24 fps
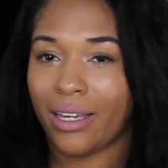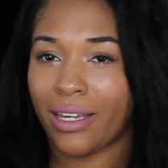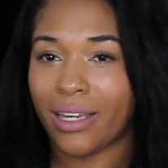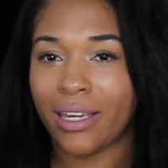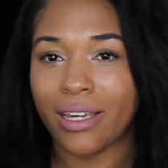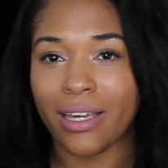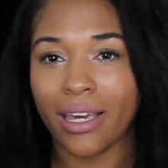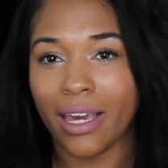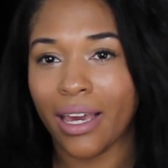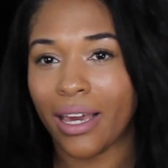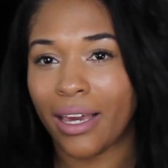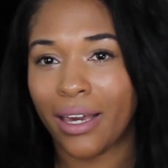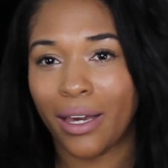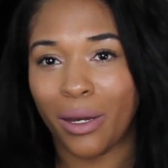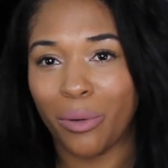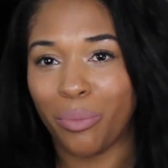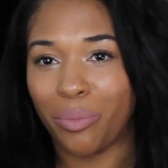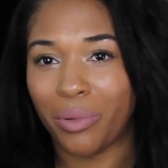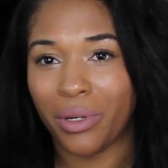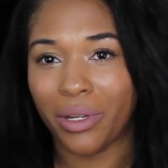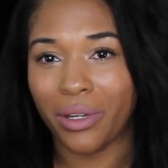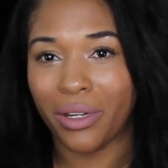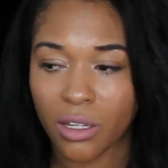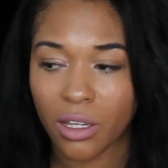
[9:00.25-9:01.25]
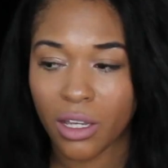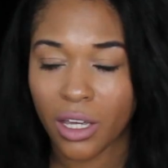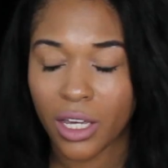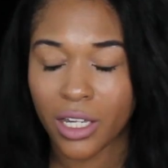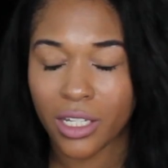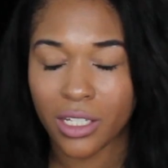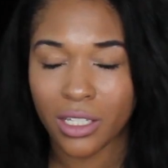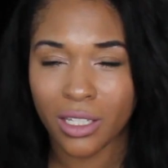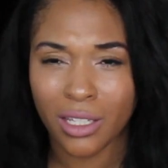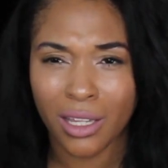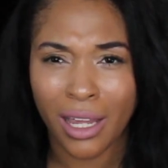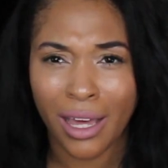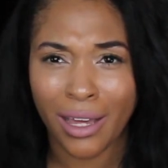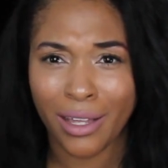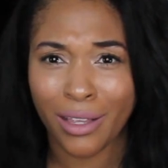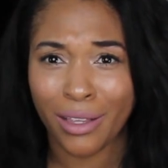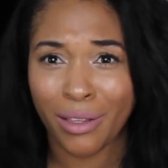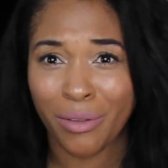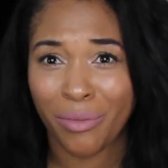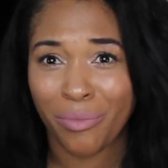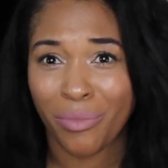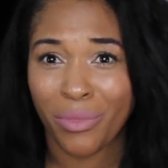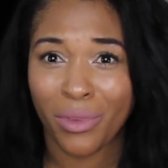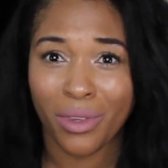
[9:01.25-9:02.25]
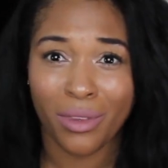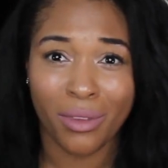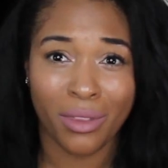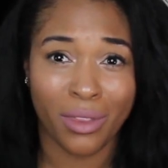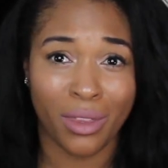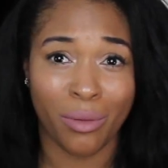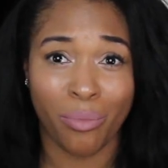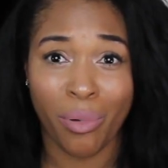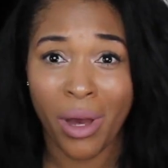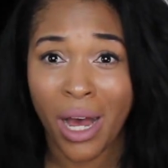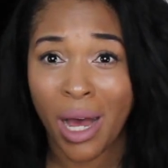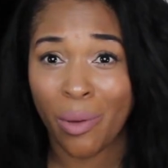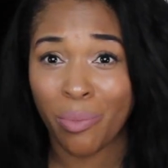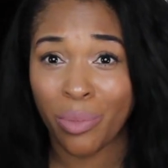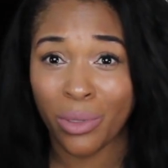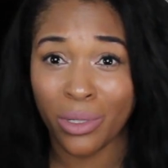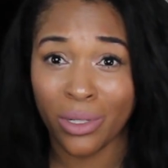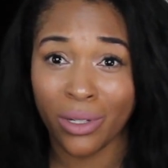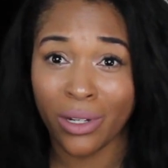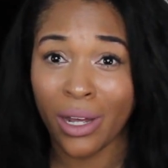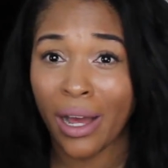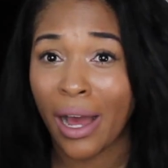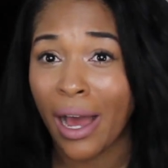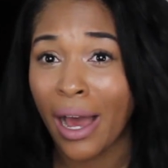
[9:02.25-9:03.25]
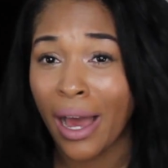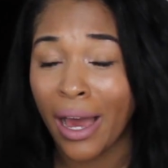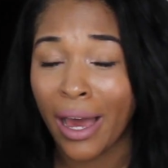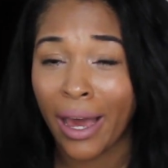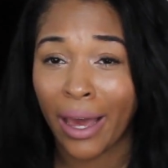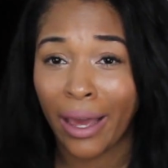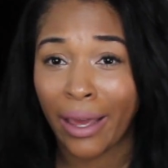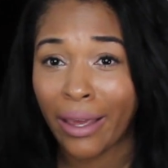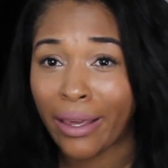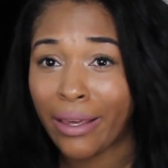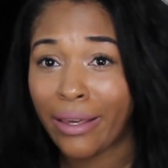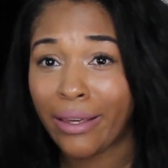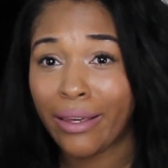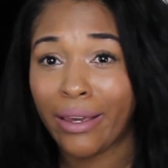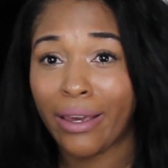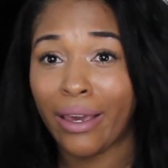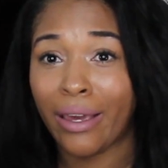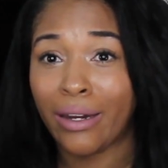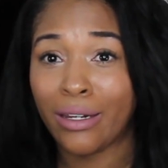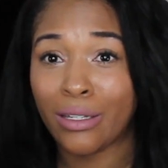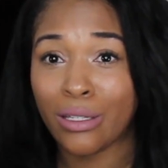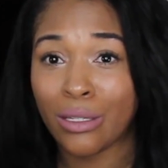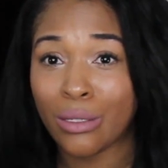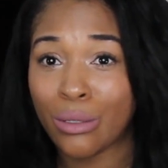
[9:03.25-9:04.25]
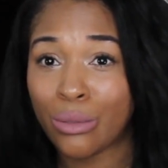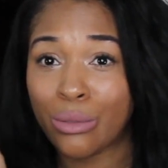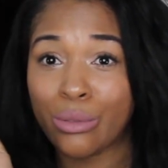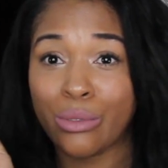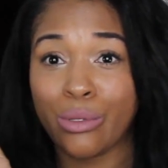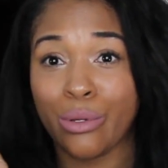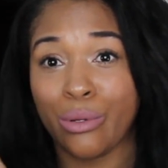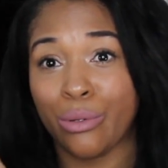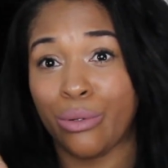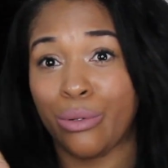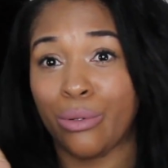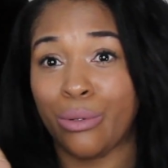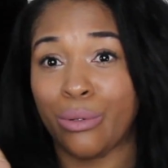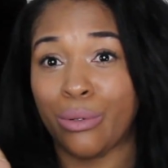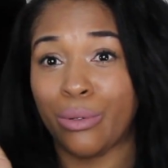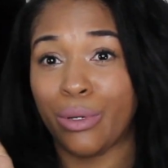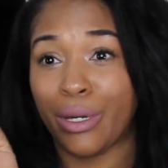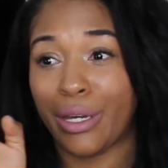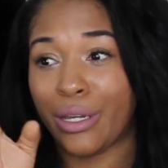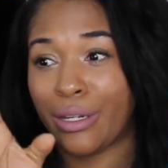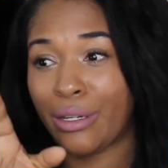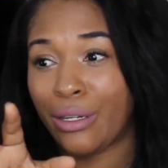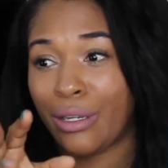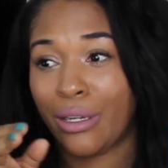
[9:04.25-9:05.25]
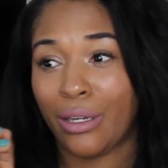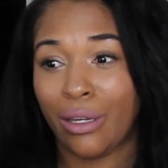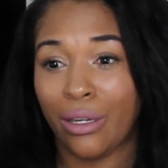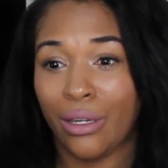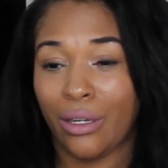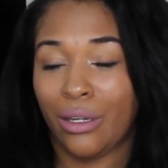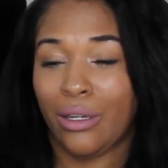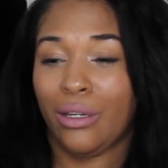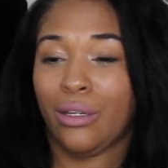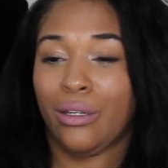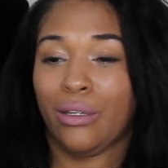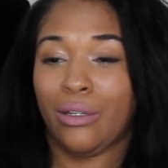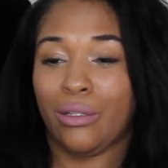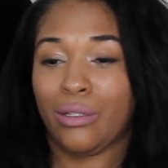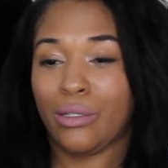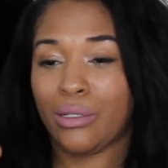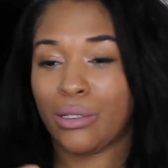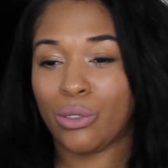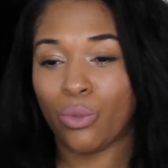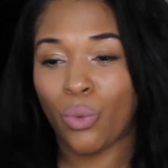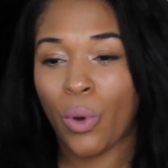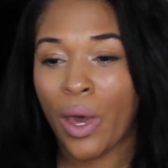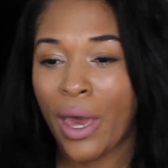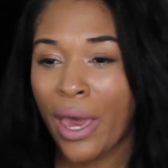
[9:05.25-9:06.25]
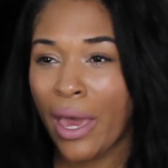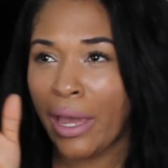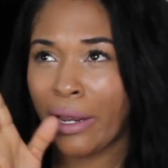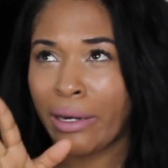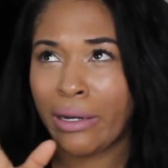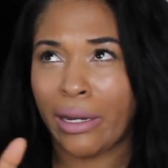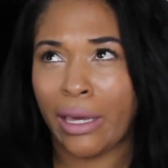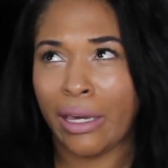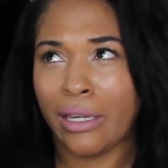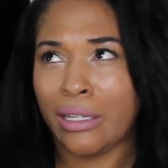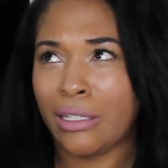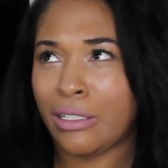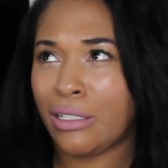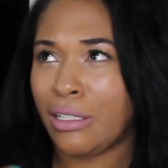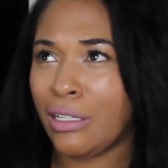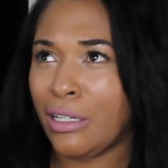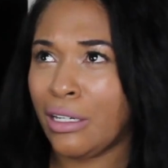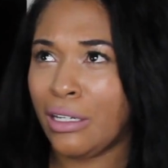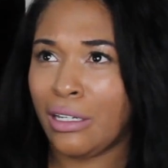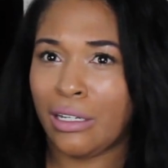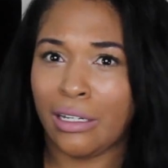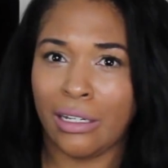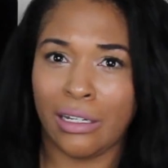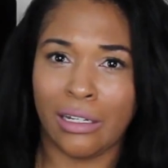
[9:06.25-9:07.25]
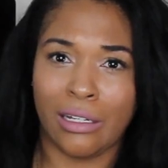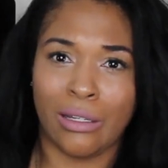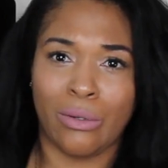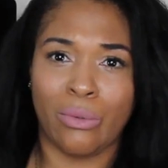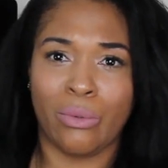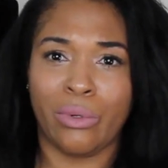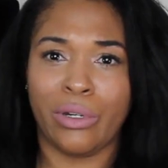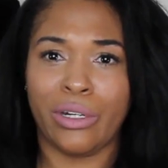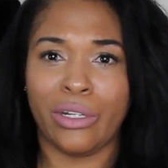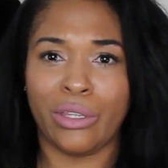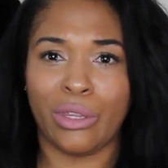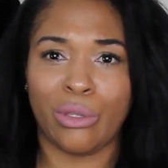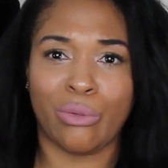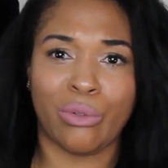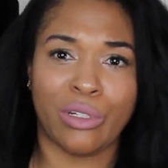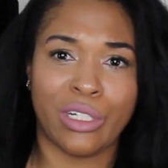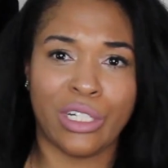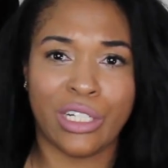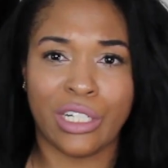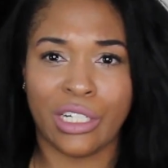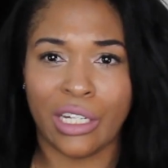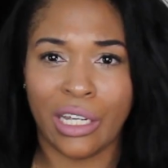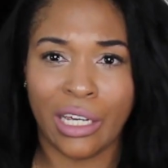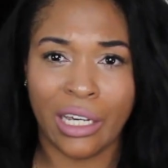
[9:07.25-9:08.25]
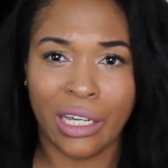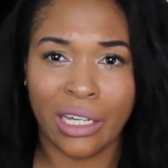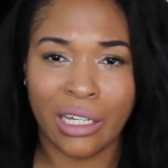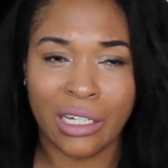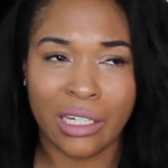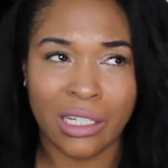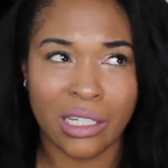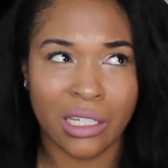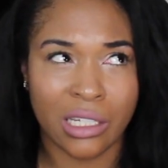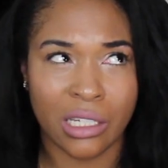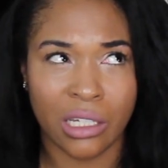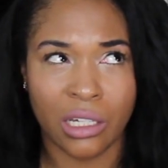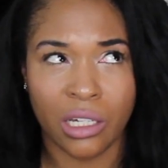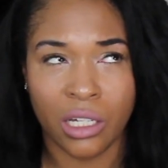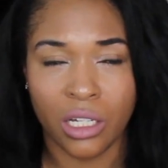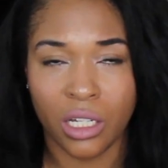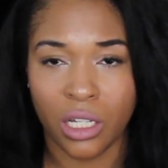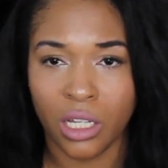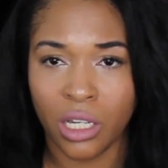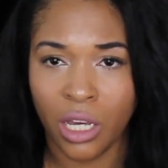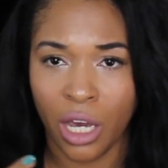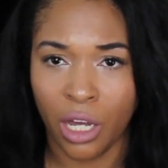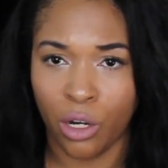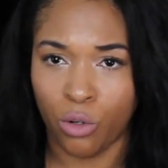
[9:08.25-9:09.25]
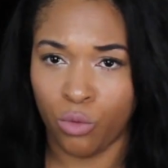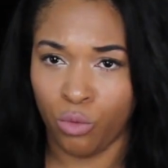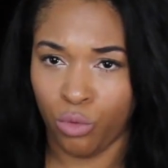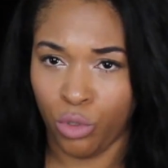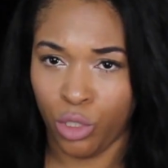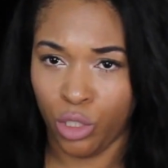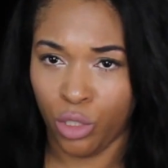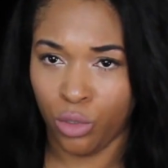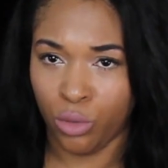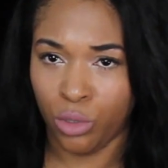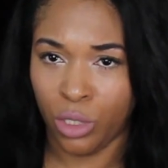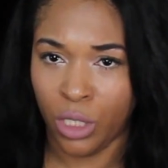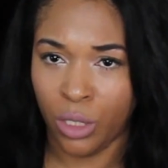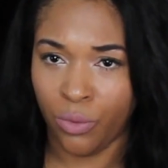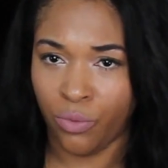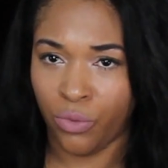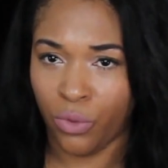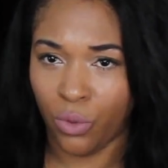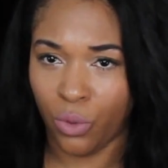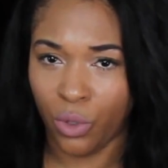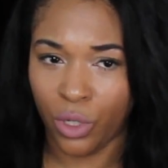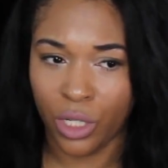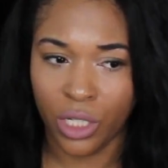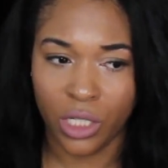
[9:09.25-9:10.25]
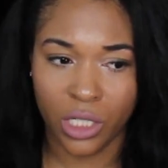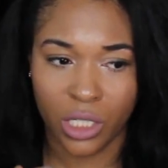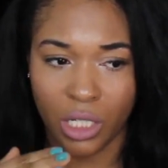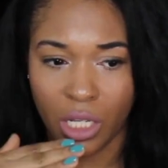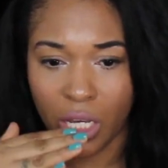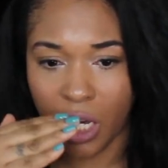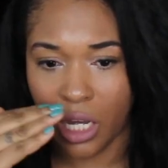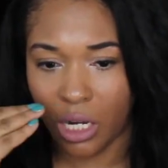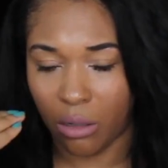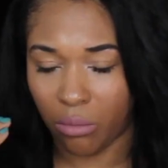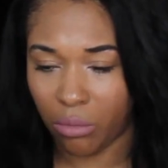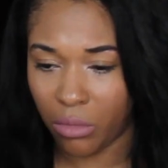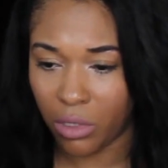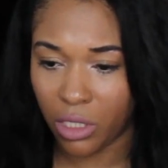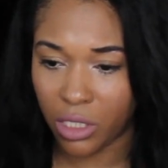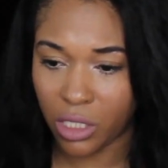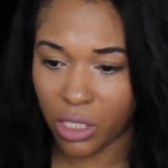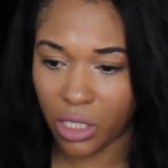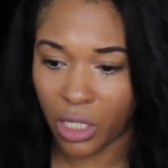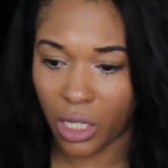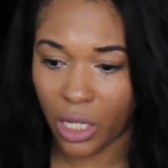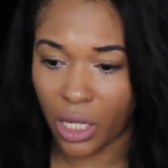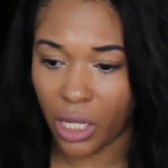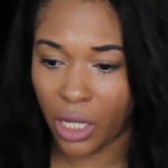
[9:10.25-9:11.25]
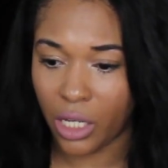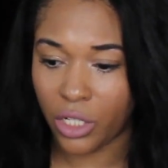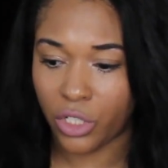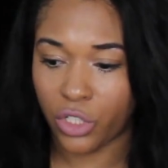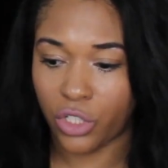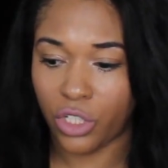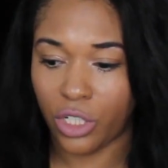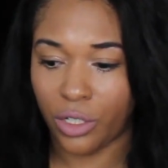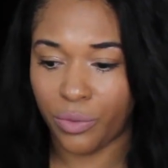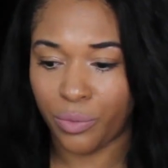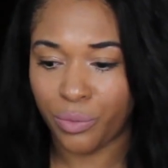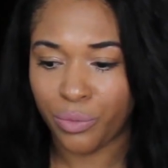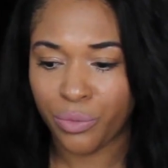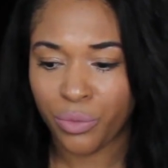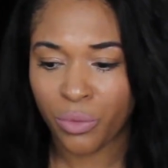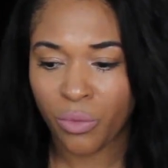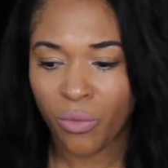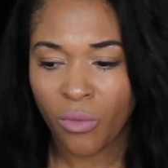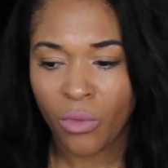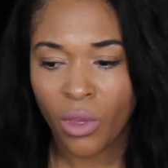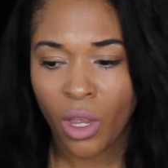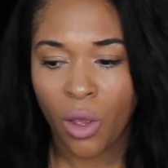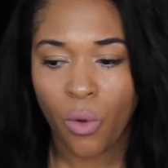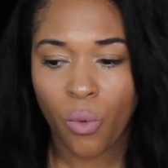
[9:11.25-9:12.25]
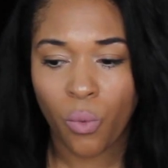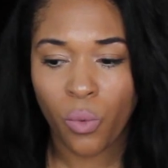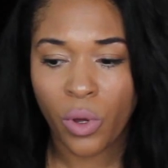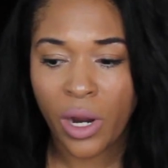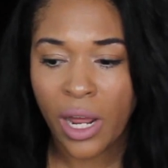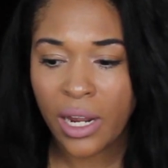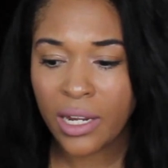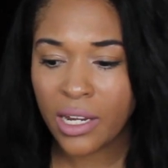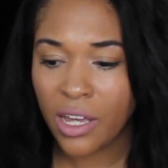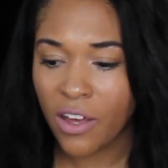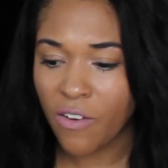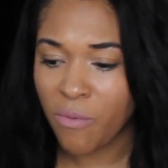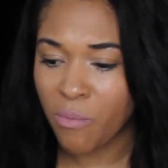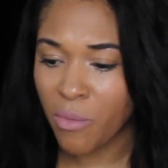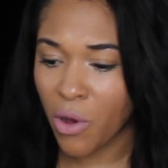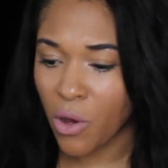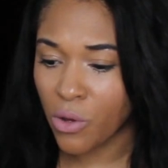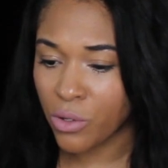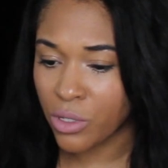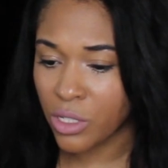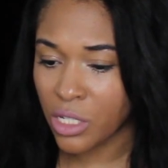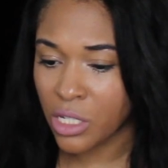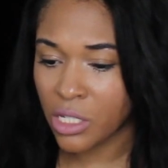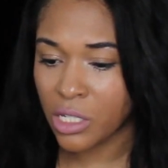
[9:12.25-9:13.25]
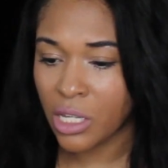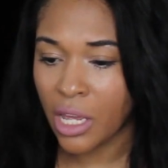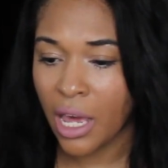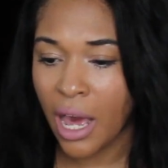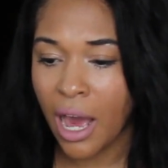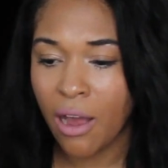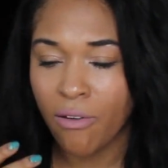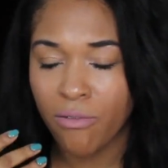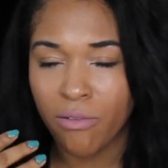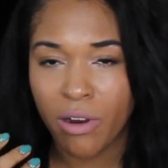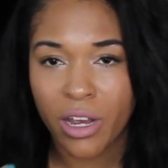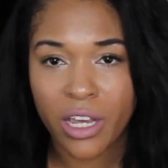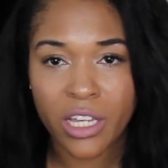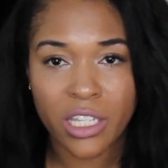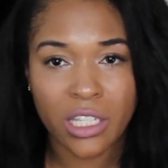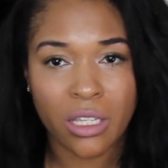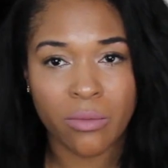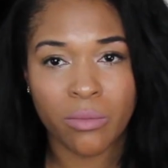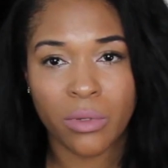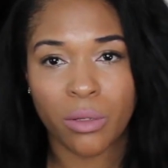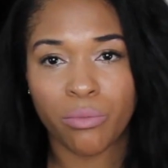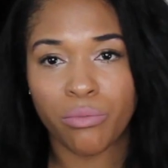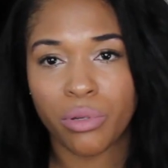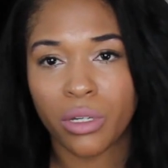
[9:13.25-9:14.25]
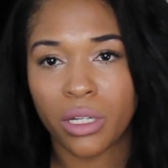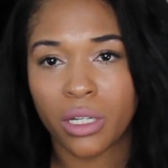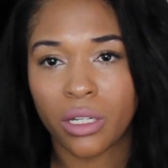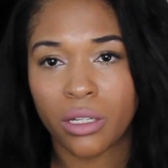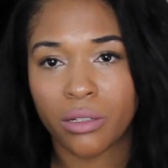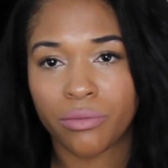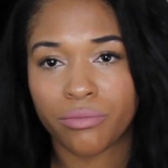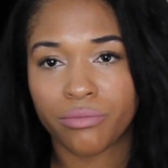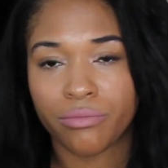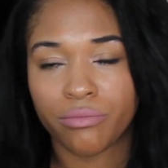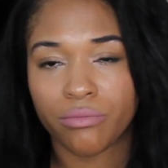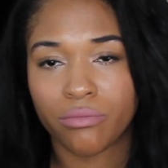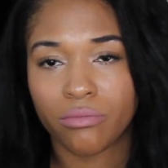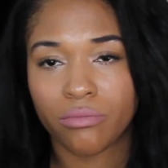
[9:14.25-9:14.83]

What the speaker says: he can't help it. He's like the popular guy at his new school and Swag Nation, and he wear 3 chains and he got a real deep voice and got a mustache. And what I love most is that I raised him to be